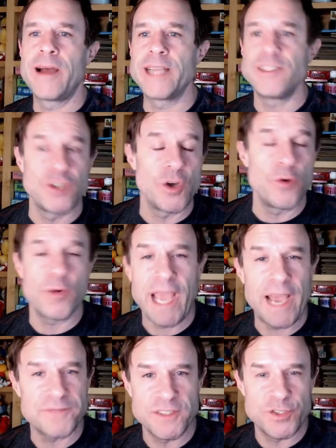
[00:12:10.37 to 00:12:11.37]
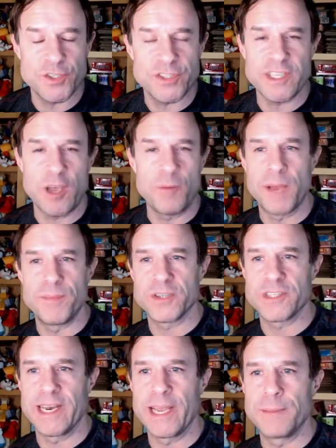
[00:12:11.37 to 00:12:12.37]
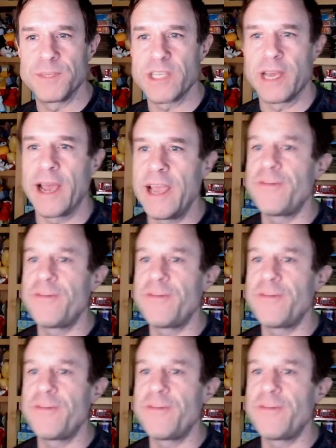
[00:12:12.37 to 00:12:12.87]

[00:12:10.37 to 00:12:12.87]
I don't have to just sell my books on Amazon.